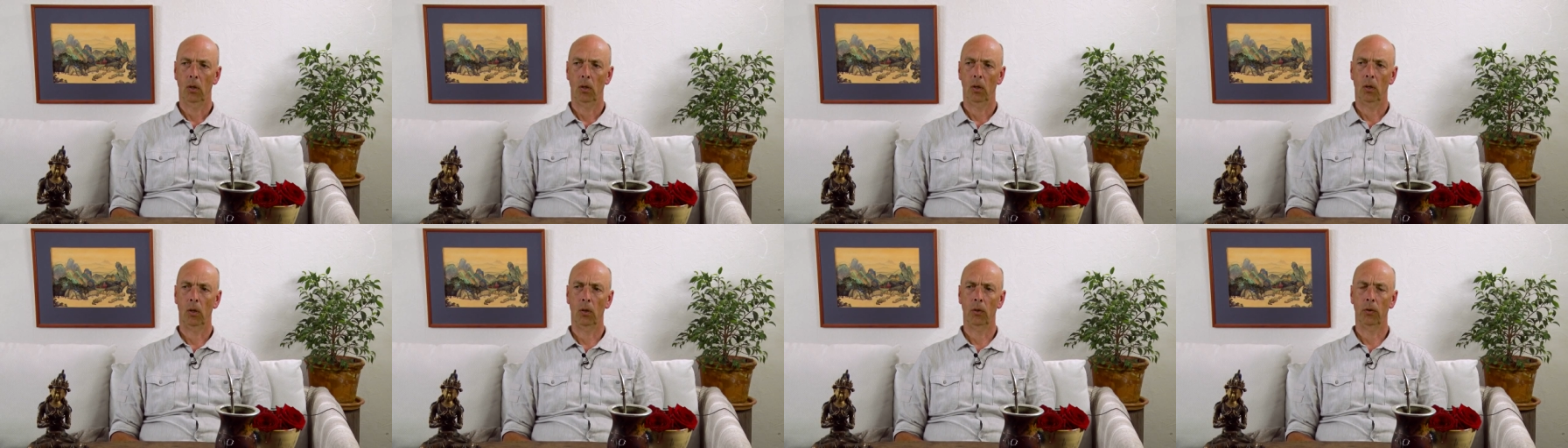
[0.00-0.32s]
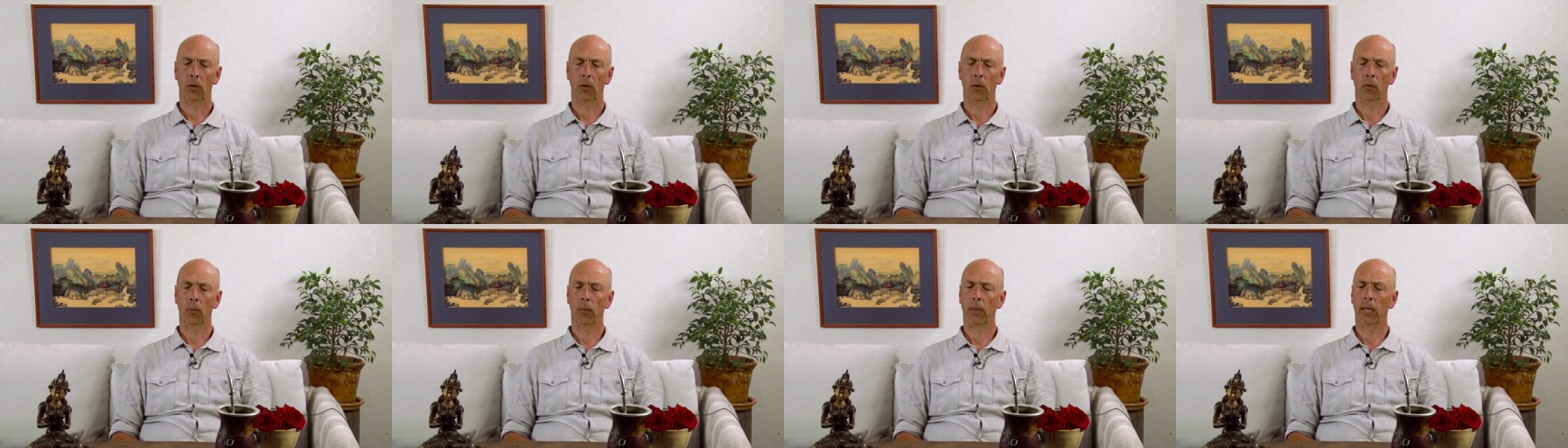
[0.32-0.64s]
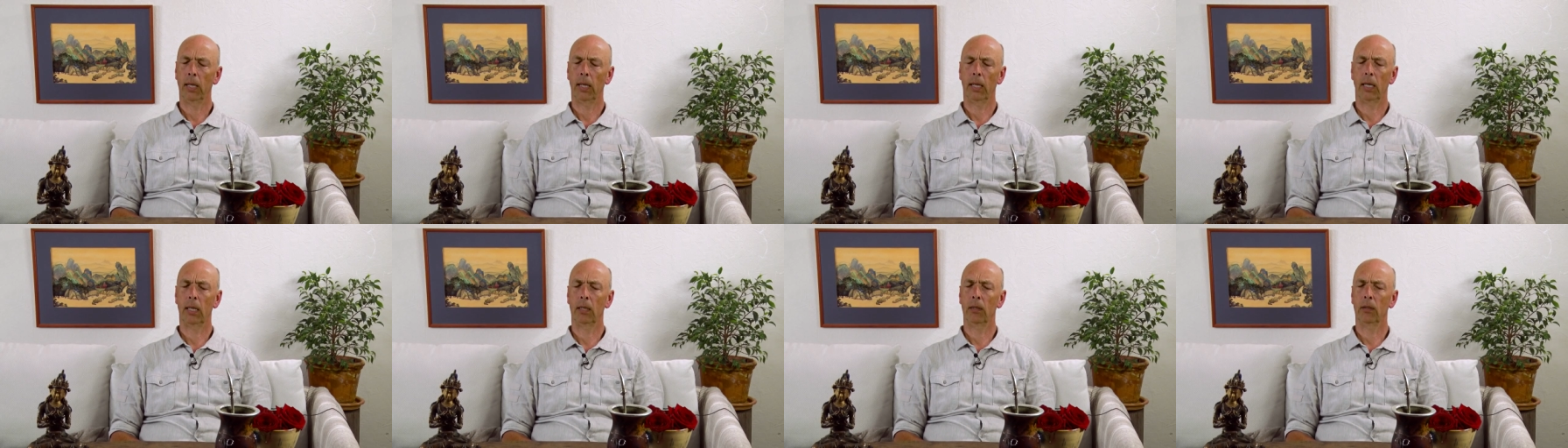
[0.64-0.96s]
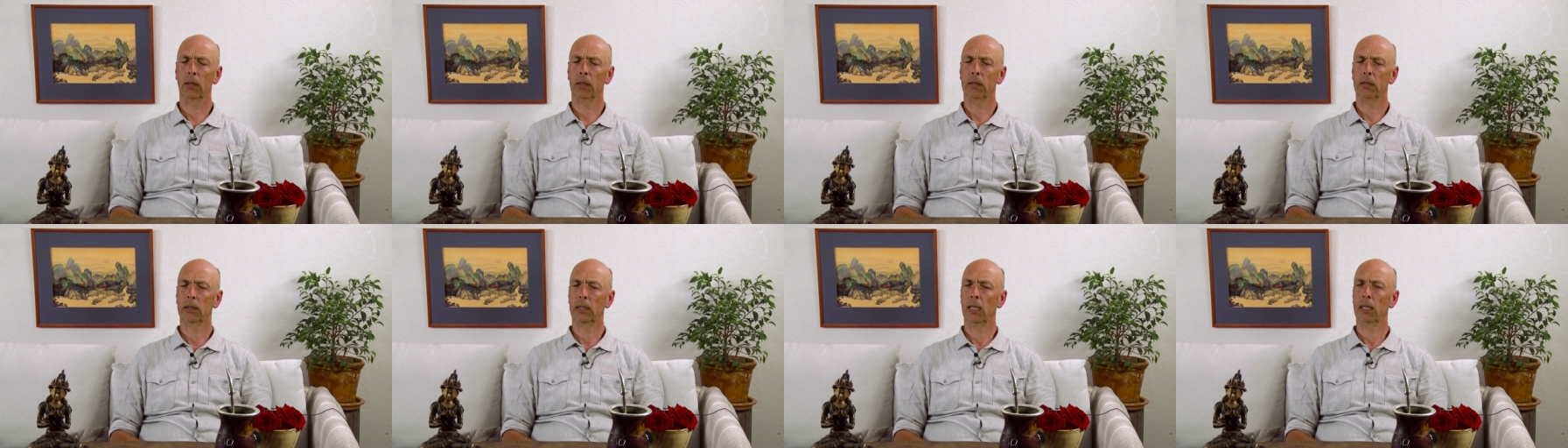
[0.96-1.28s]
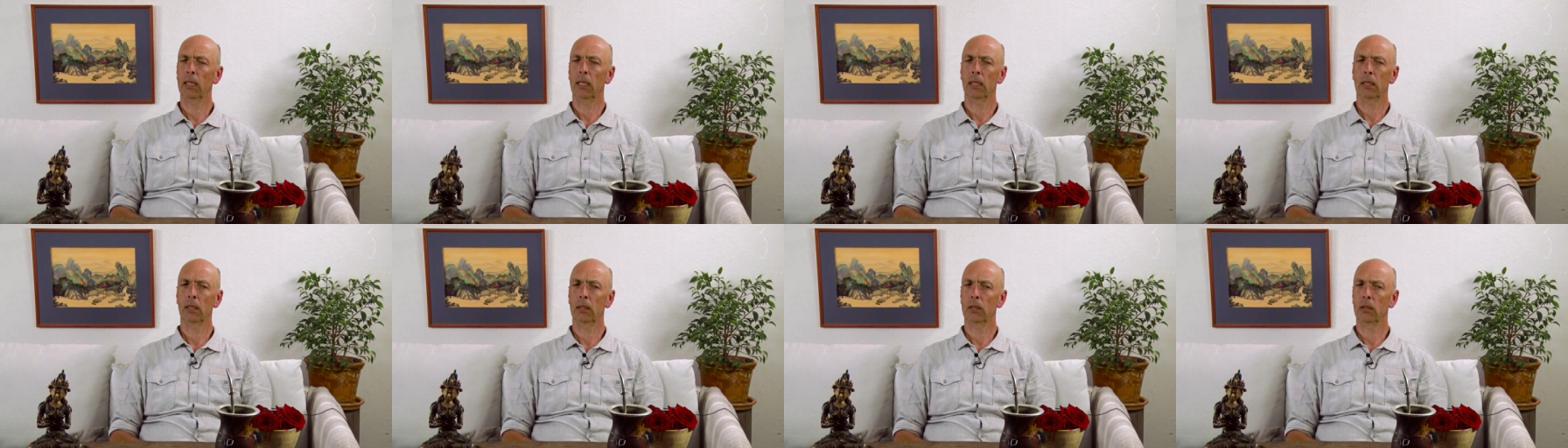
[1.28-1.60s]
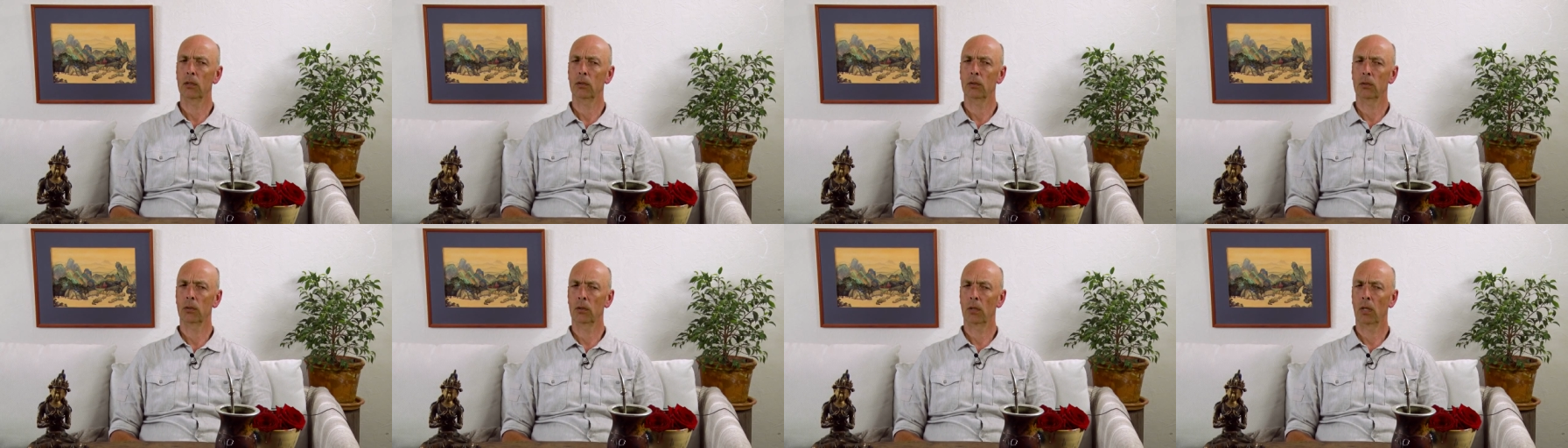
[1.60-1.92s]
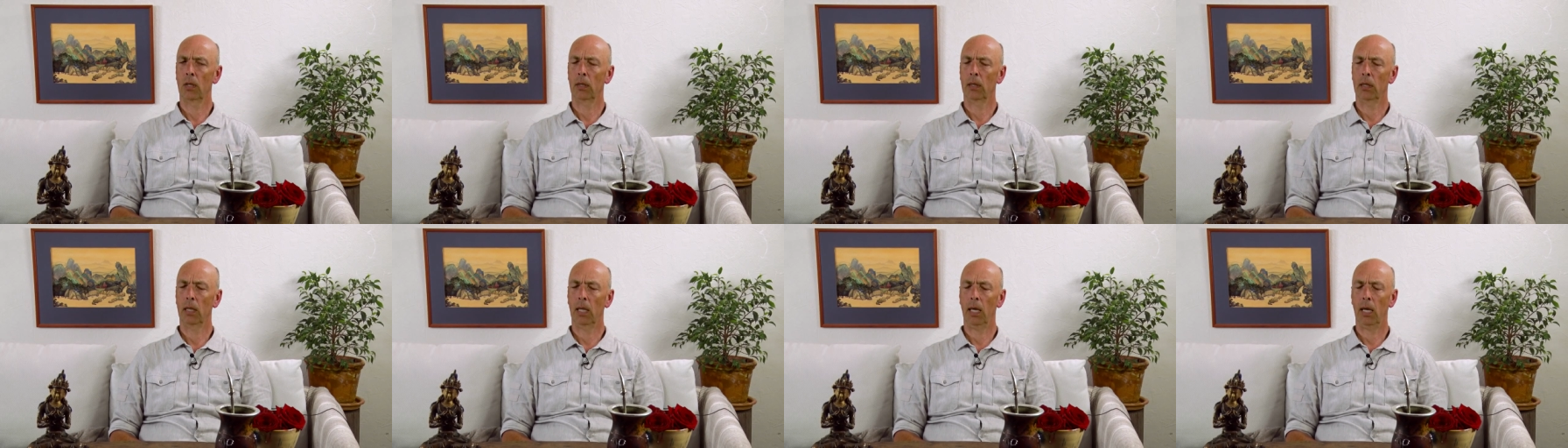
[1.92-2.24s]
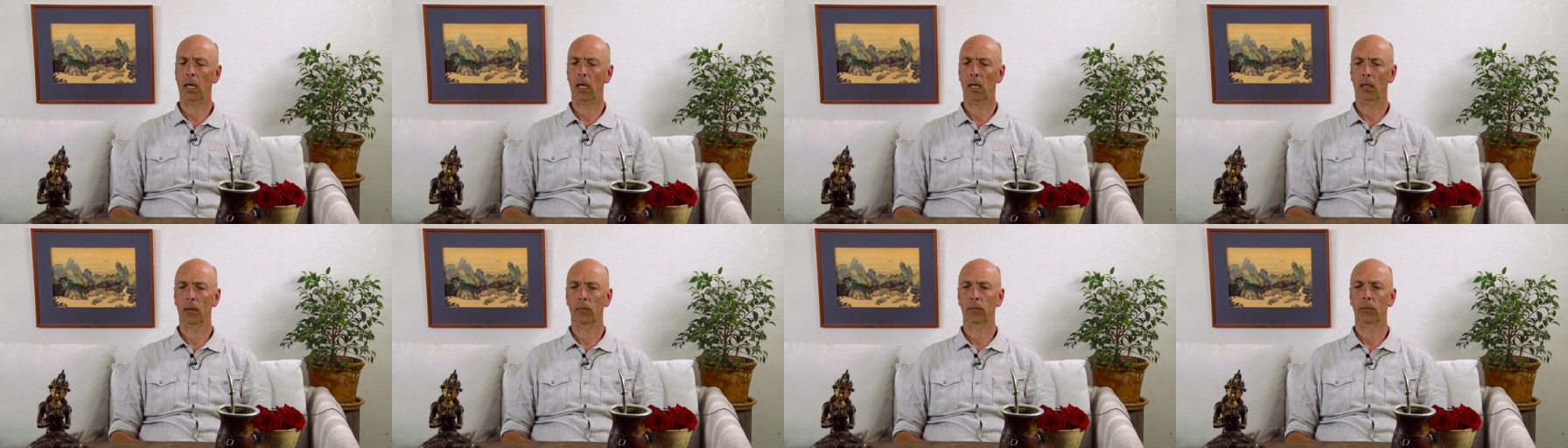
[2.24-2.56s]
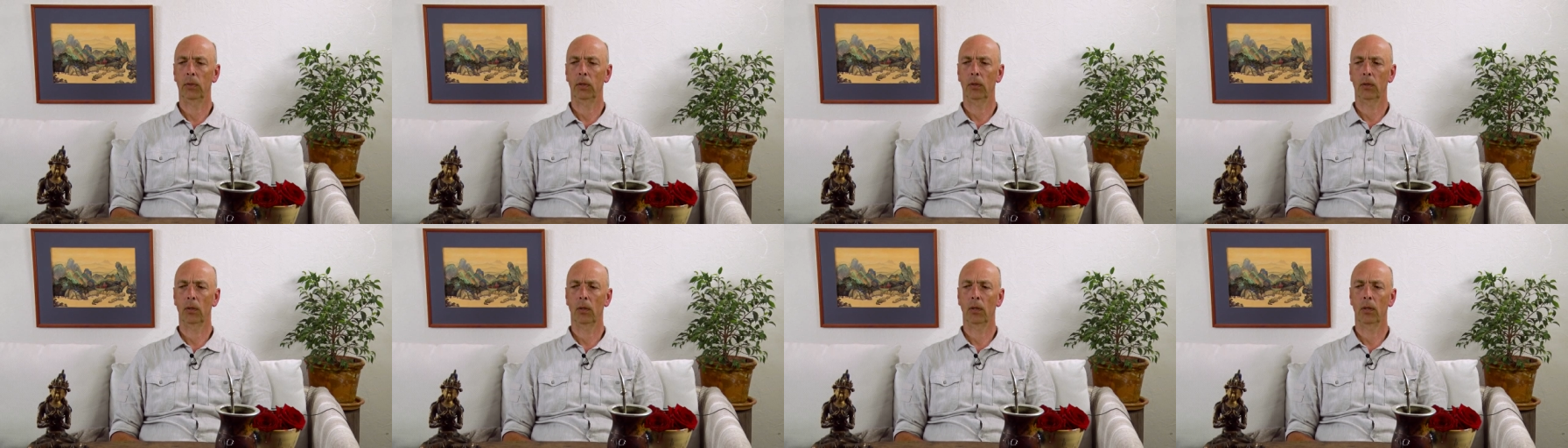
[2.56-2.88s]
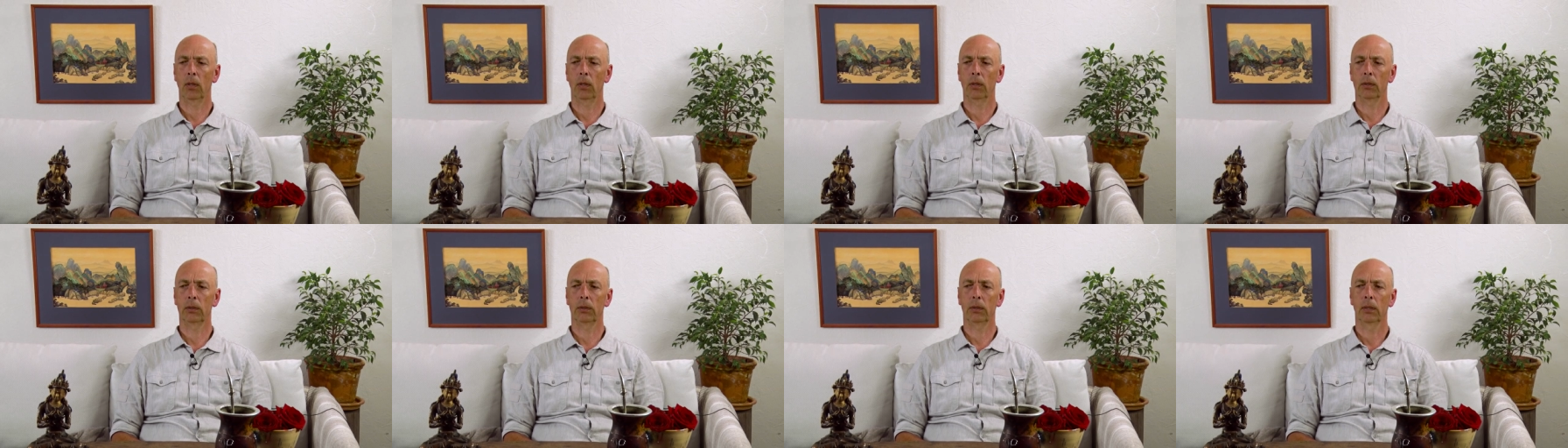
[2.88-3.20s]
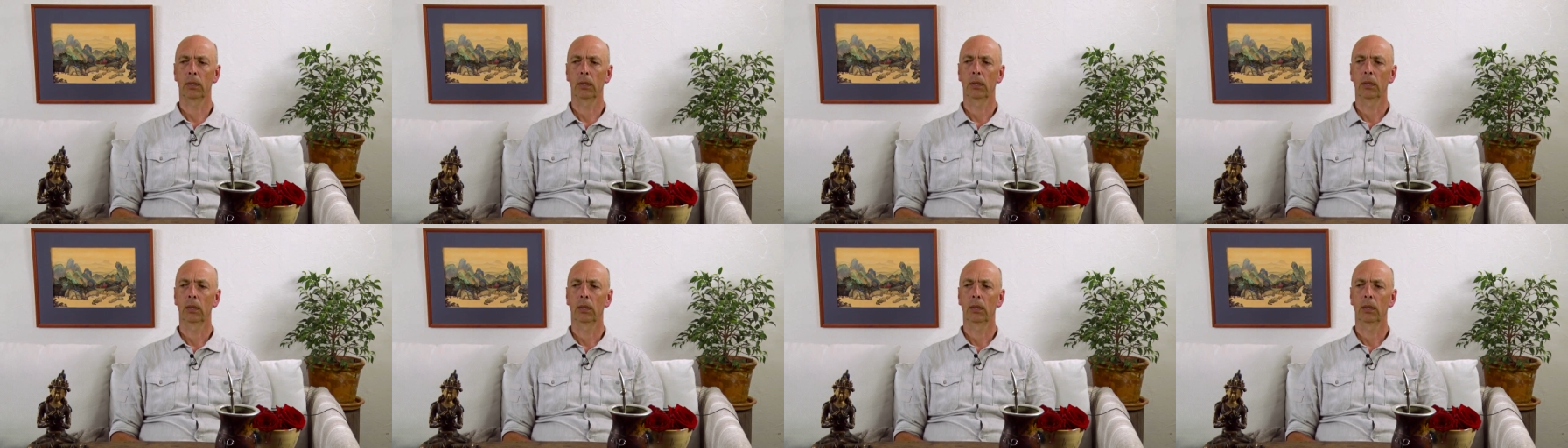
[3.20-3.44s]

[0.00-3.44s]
although one cannot say that it is not there, because